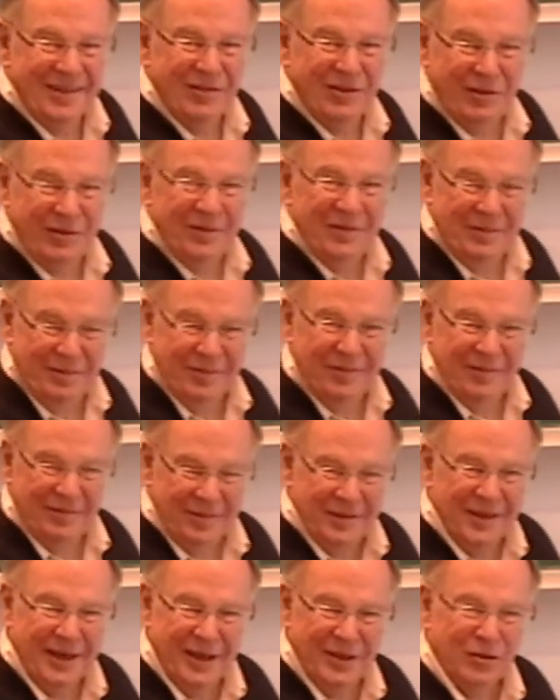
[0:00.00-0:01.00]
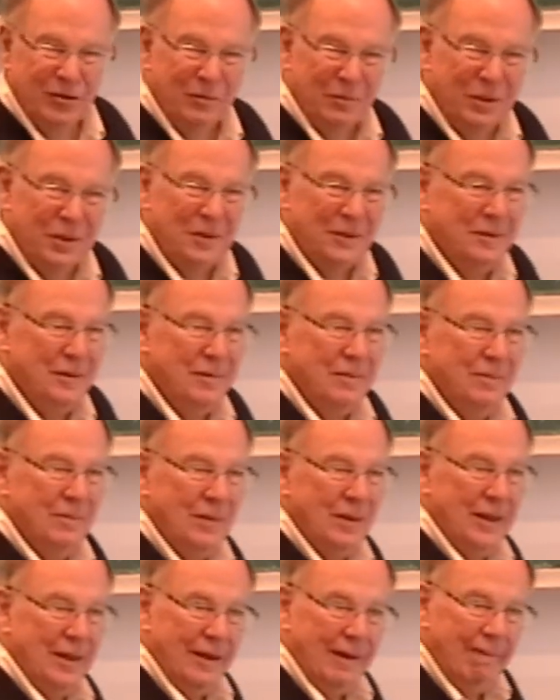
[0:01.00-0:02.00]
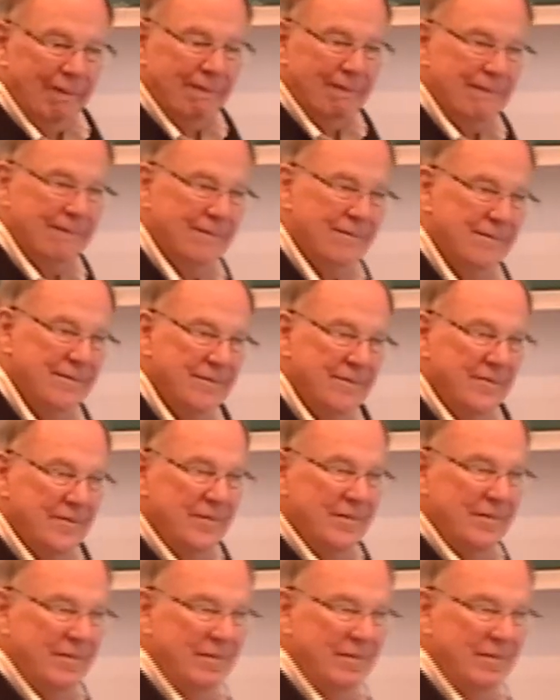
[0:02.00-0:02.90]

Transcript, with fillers: The tangent. Yeah. And then when you